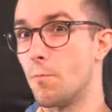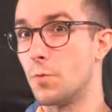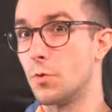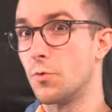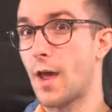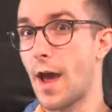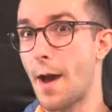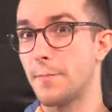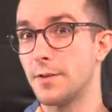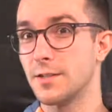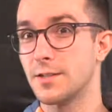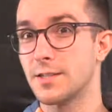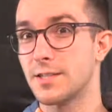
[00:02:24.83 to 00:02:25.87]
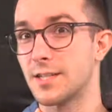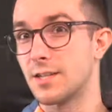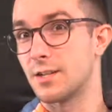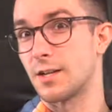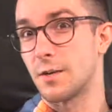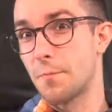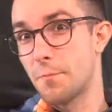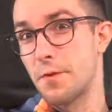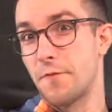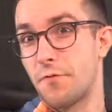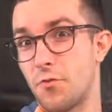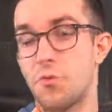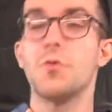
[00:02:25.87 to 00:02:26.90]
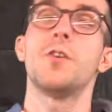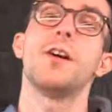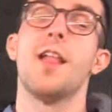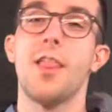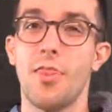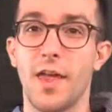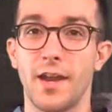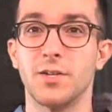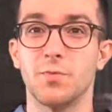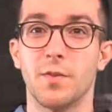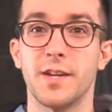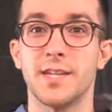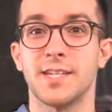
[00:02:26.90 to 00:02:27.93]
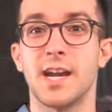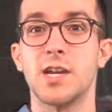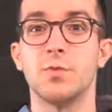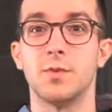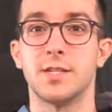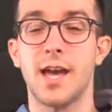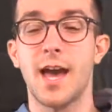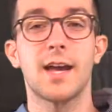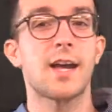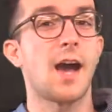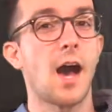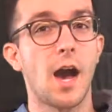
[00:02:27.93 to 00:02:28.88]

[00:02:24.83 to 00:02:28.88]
moon happens to be full, that is when they decide to attack.